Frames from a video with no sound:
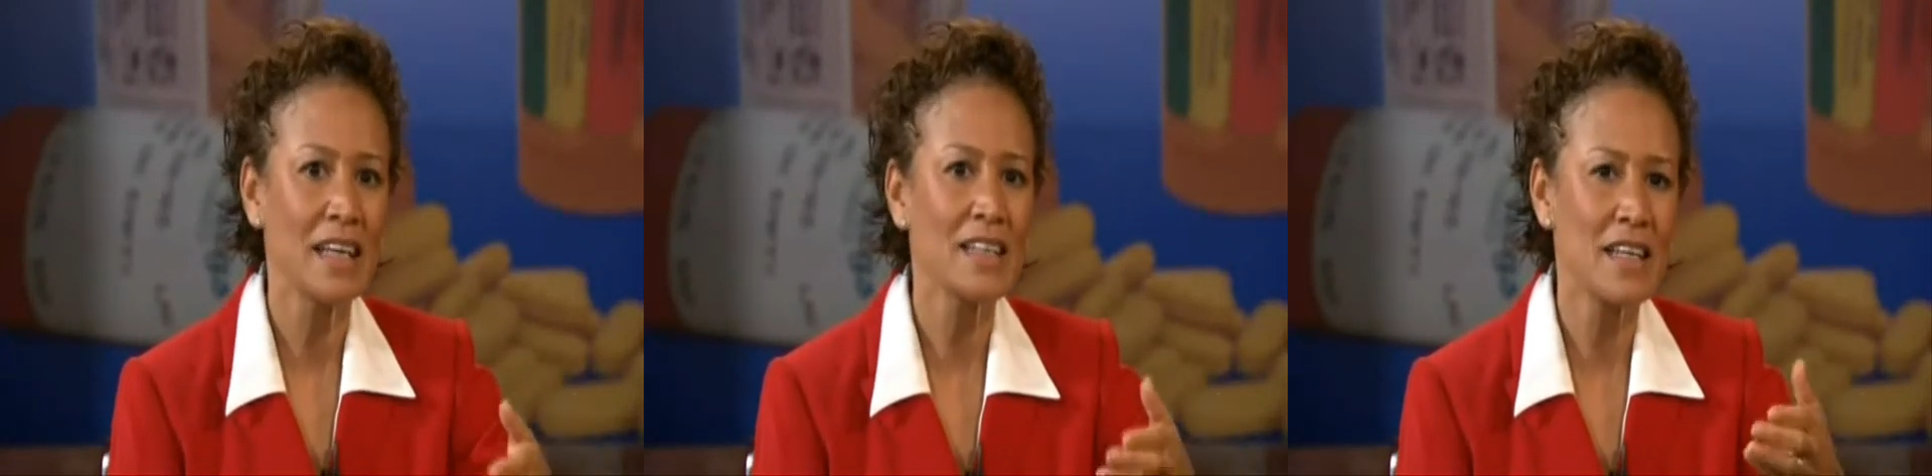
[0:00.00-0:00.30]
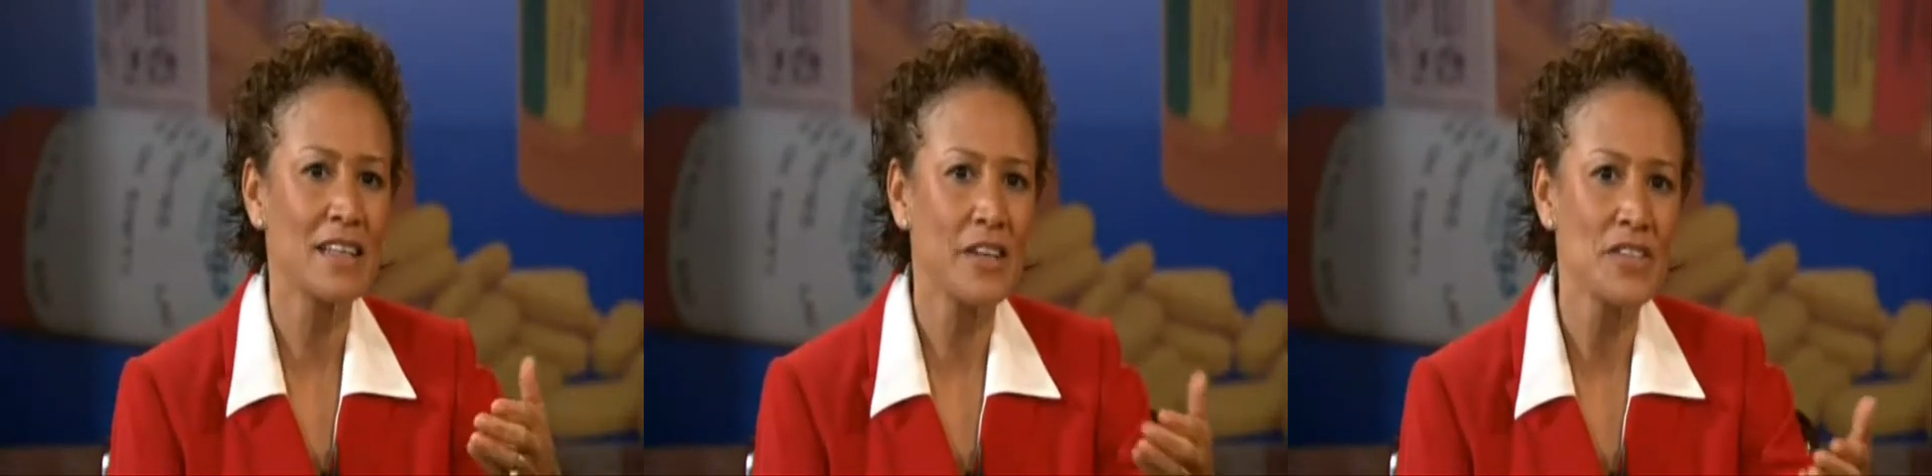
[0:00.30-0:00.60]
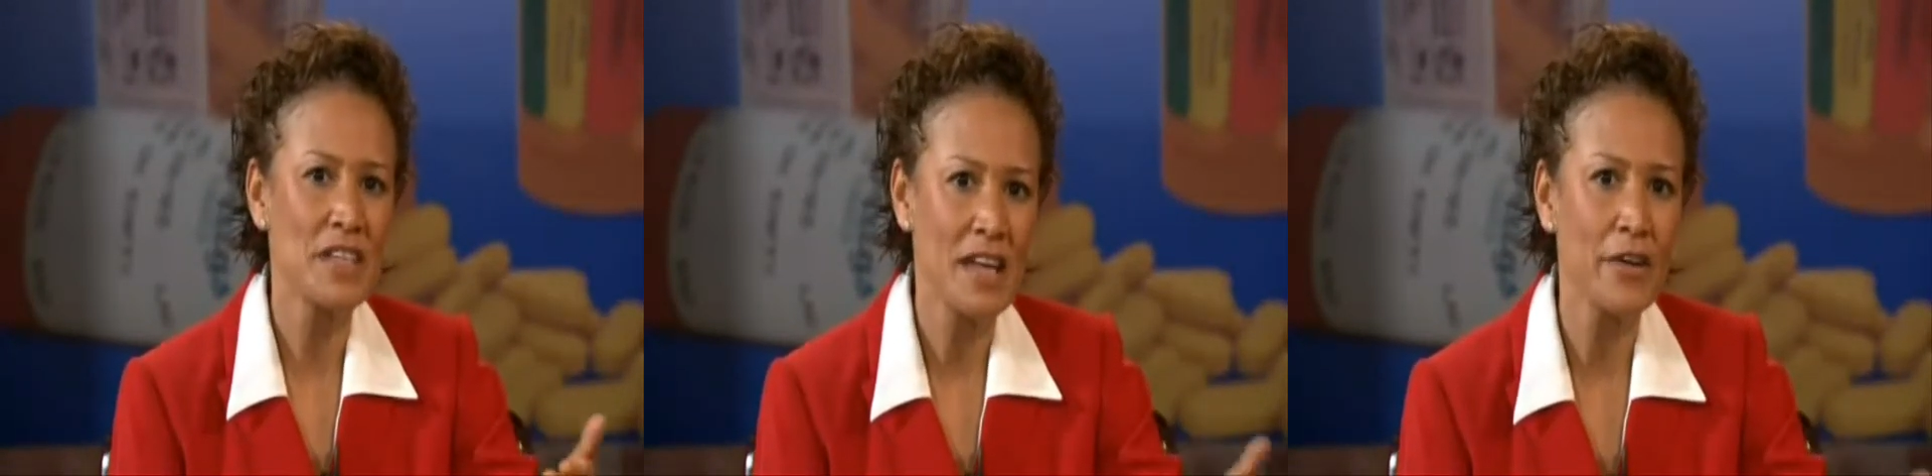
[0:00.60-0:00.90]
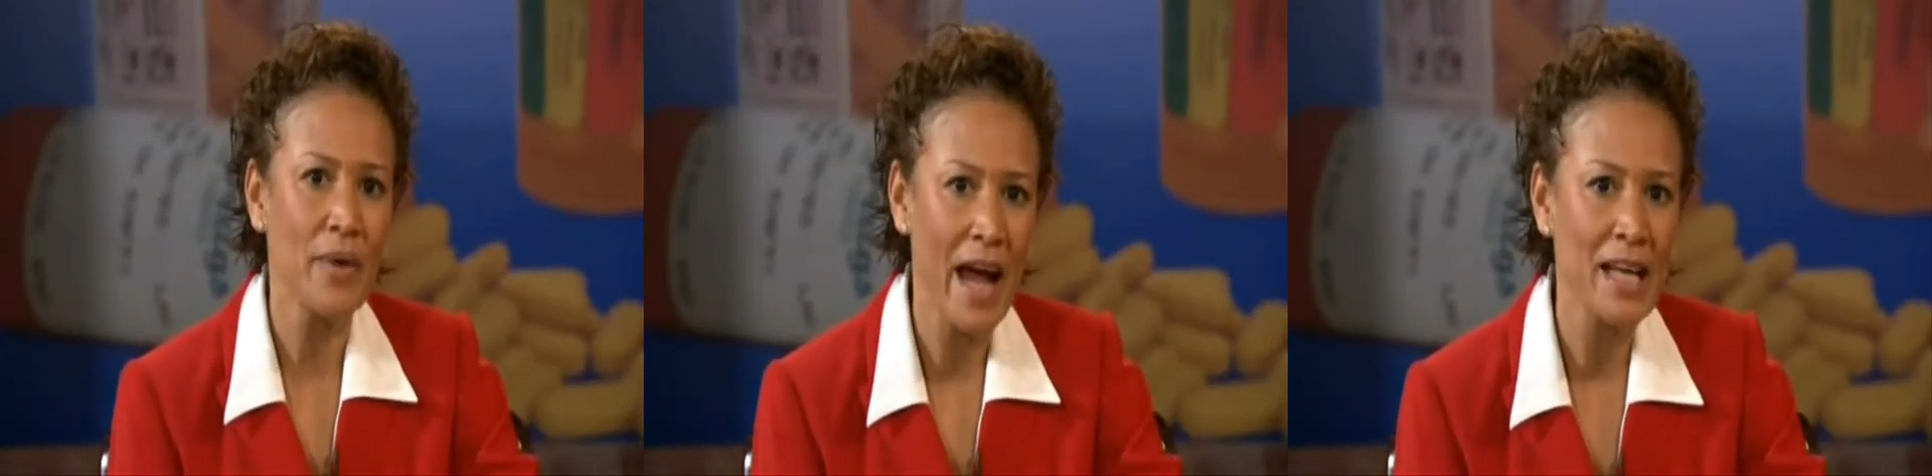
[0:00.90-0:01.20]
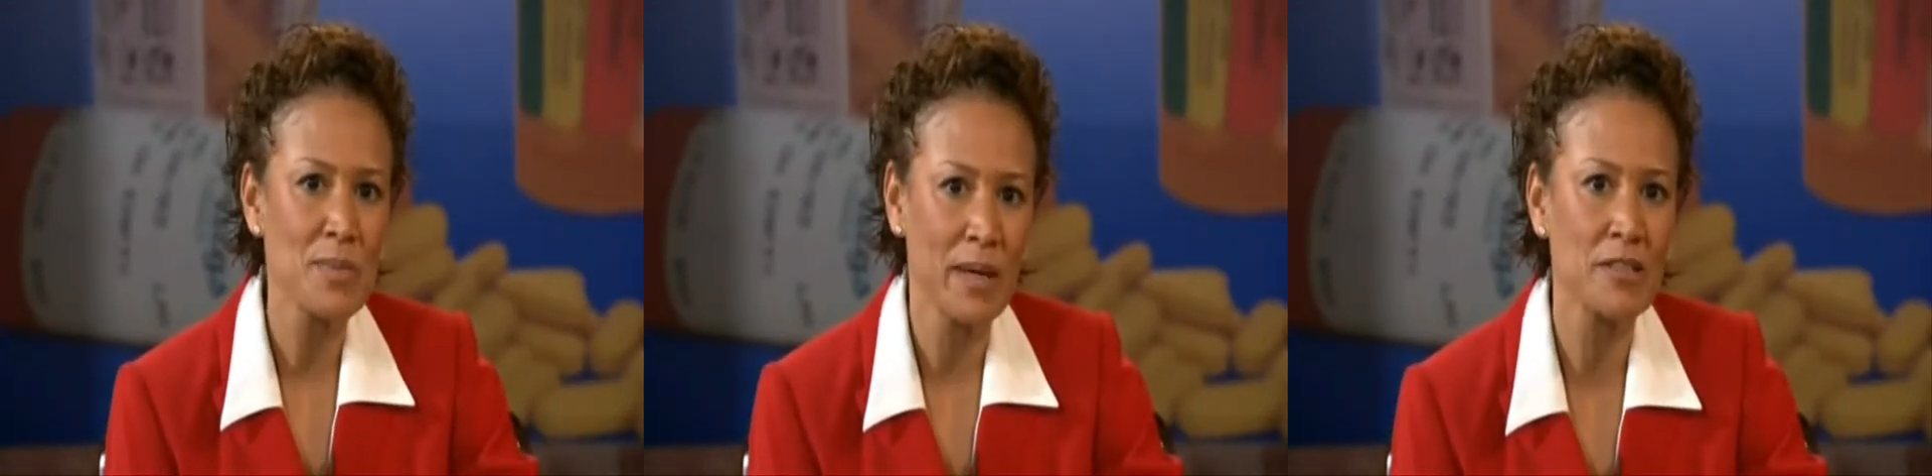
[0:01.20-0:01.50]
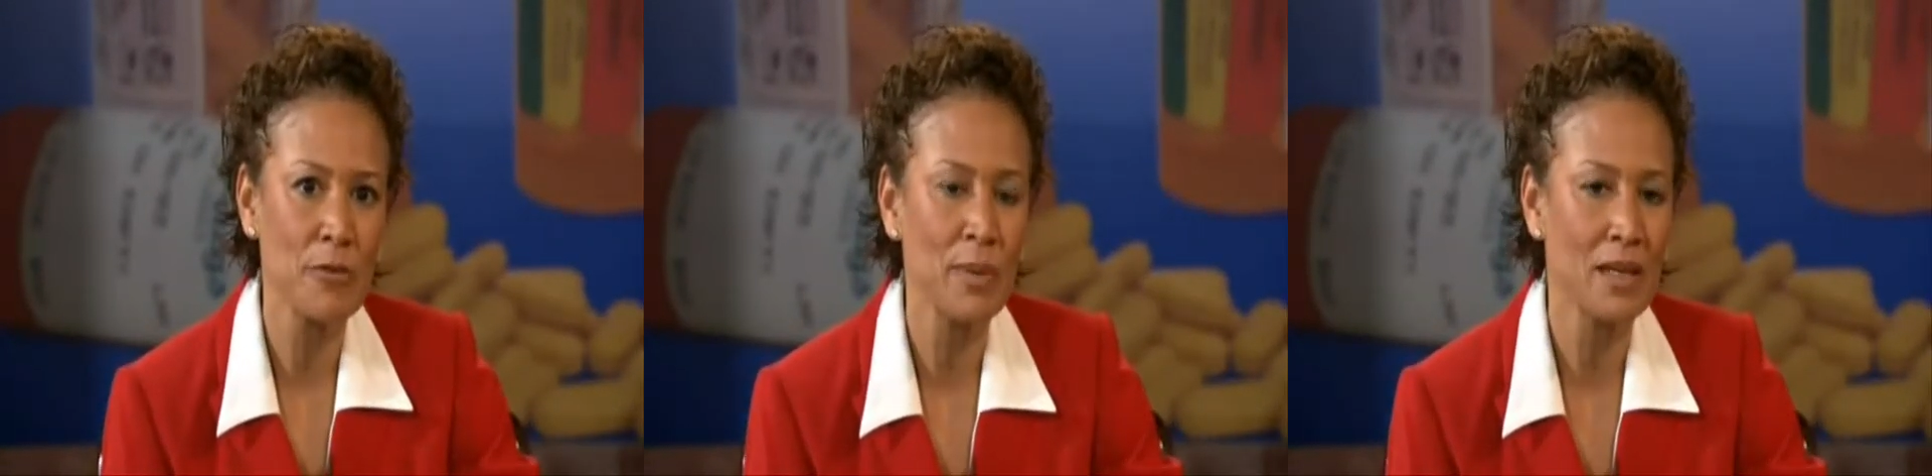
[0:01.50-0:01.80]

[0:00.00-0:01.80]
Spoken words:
There's another aspect of